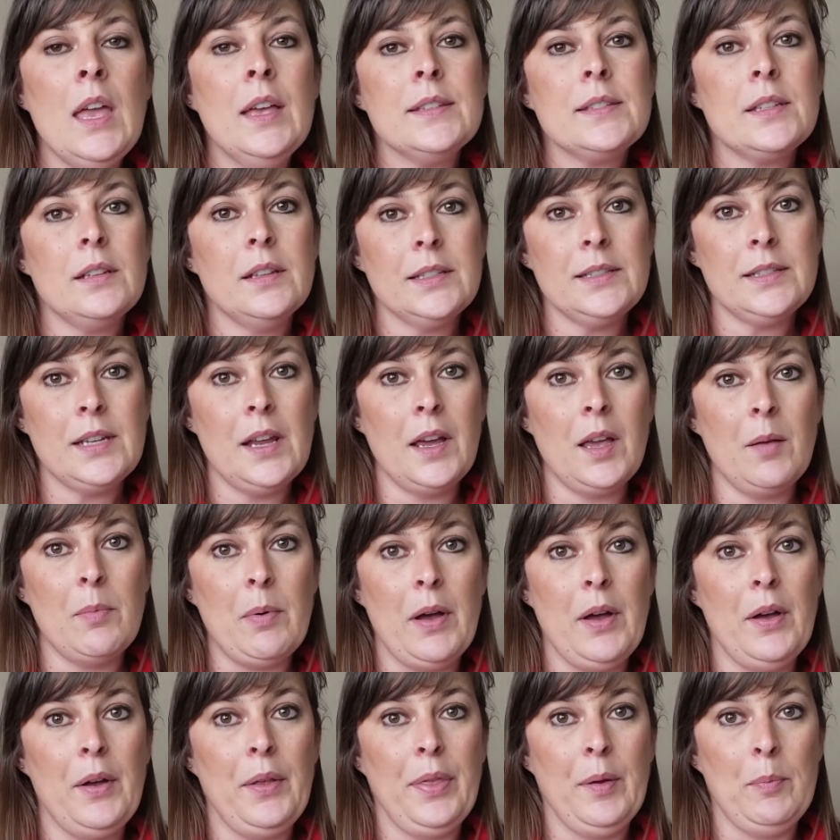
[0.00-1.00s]
So let's talk
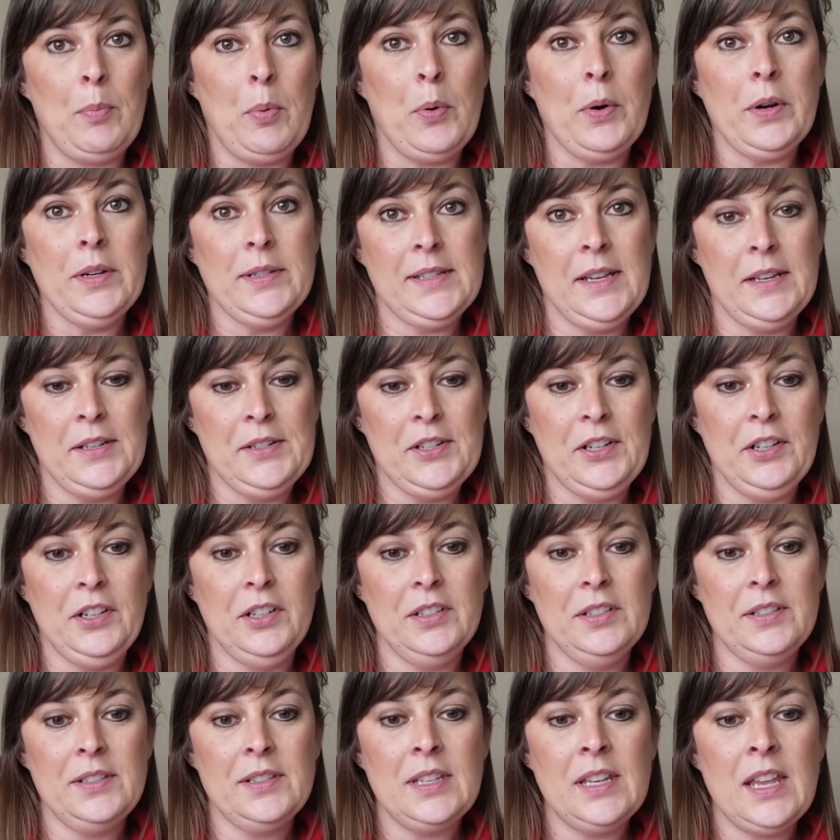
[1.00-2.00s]
about the poor
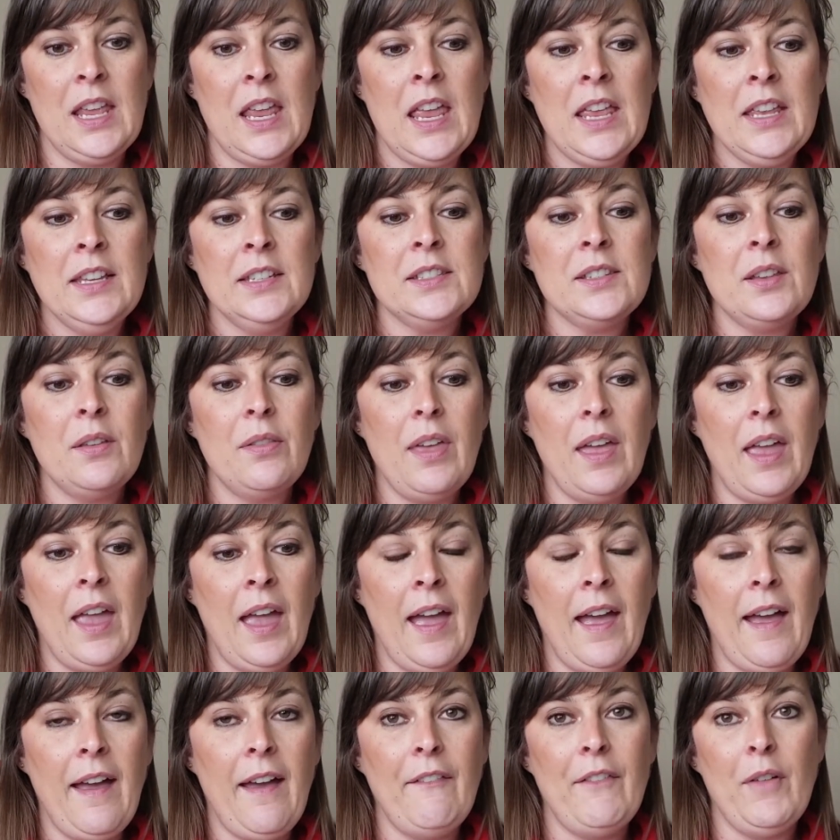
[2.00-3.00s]
centers. So they
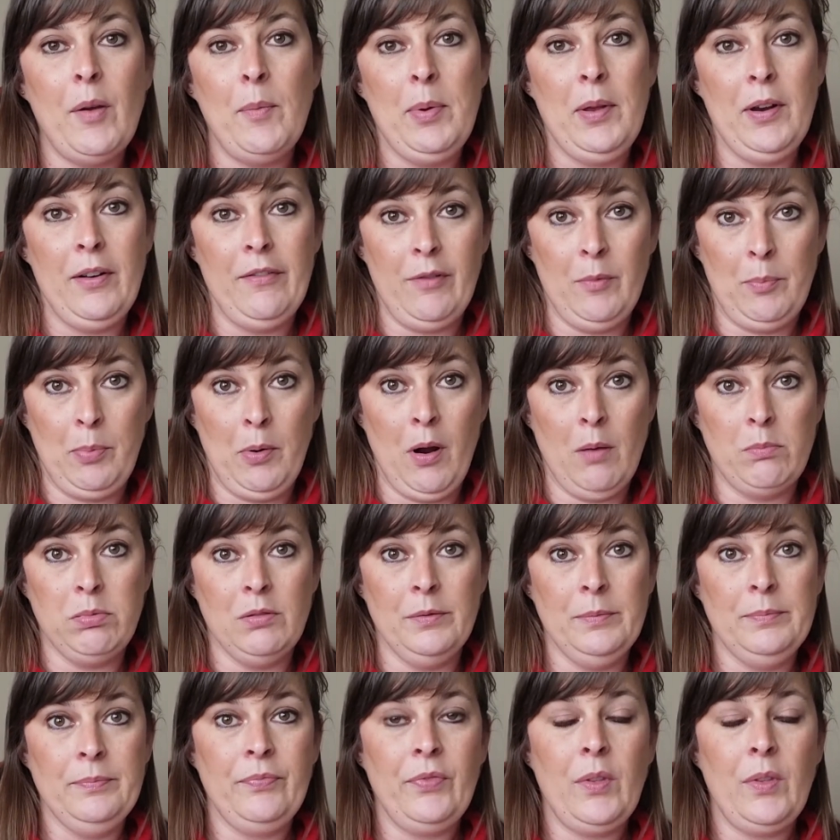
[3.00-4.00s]
have a bit of a problem